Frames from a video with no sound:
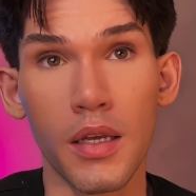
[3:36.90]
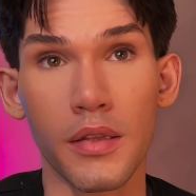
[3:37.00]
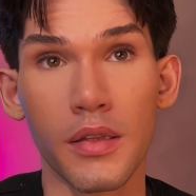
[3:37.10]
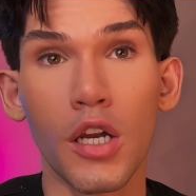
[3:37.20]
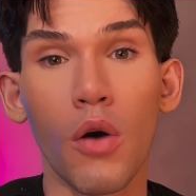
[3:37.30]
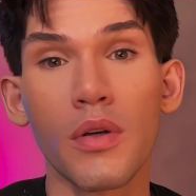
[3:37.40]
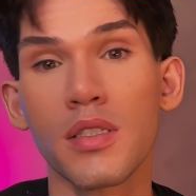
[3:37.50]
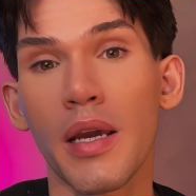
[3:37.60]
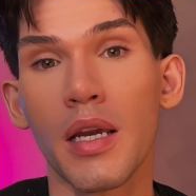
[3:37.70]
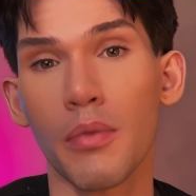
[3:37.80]
they're going
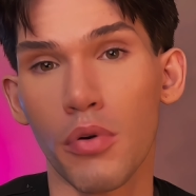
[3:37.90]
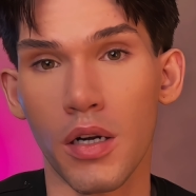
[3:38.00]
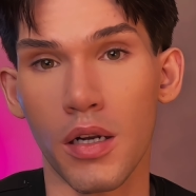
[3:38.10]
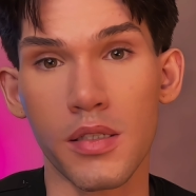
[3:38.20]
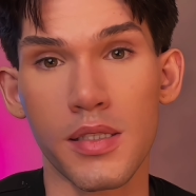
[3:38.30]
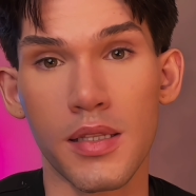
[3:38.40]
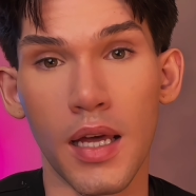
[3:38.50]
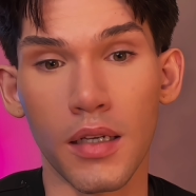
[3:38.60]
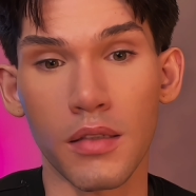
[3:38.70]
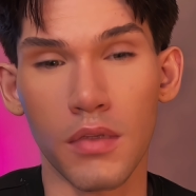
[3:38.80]
to make products
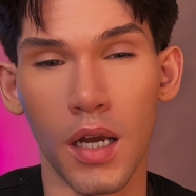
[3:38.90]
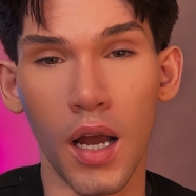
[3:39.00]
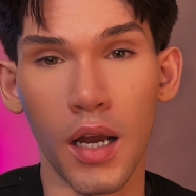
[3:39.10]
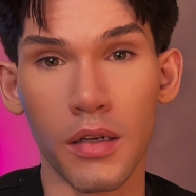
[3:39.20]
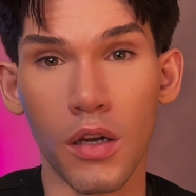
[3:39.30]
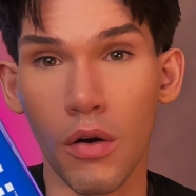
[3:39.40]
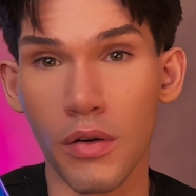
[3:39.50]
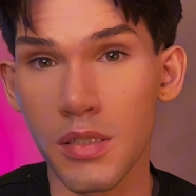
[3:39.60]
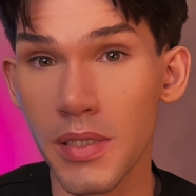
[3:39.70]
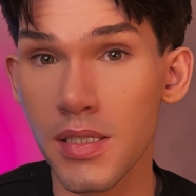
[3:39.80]
that are going to be